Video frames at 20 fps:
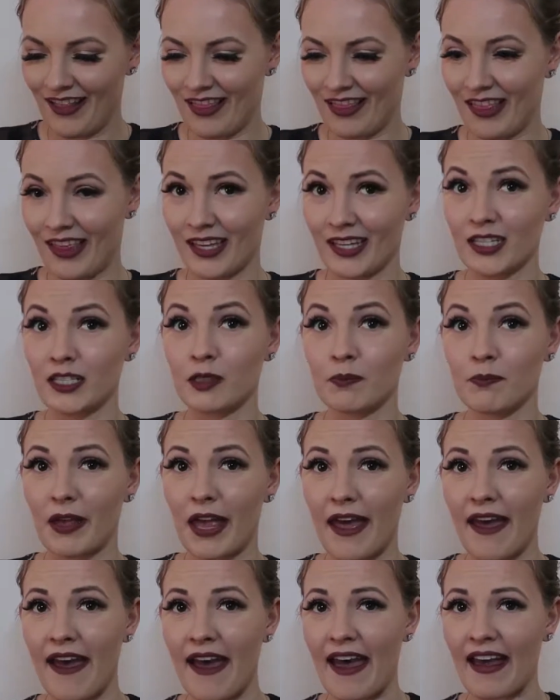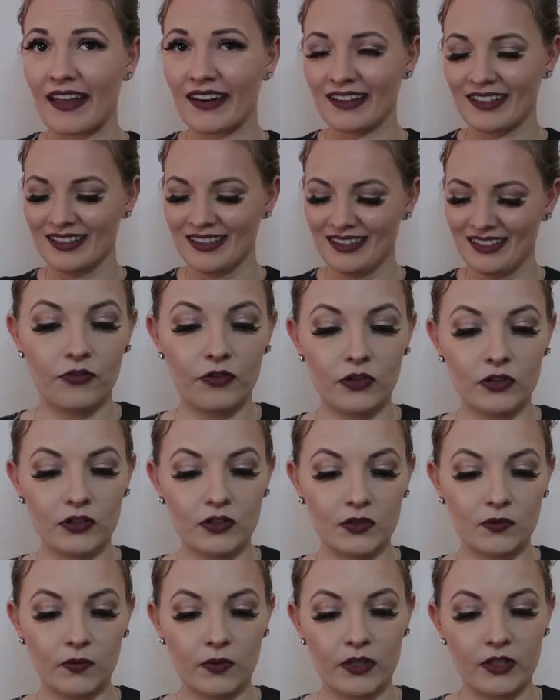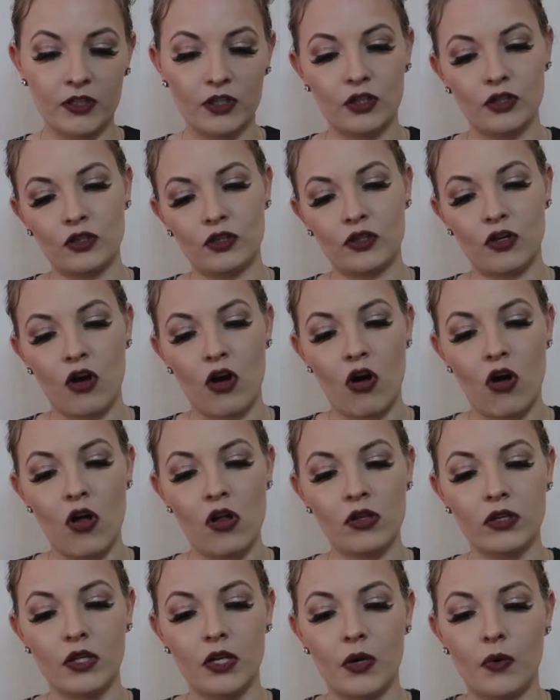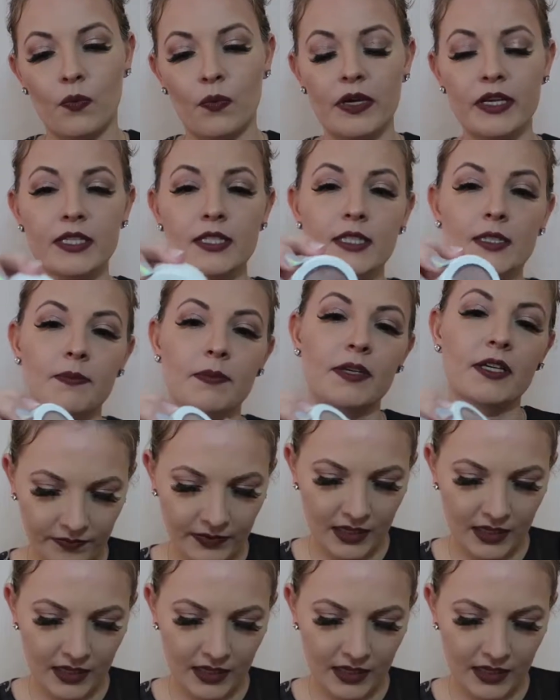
Like, it's bad. The first one is called Wisp.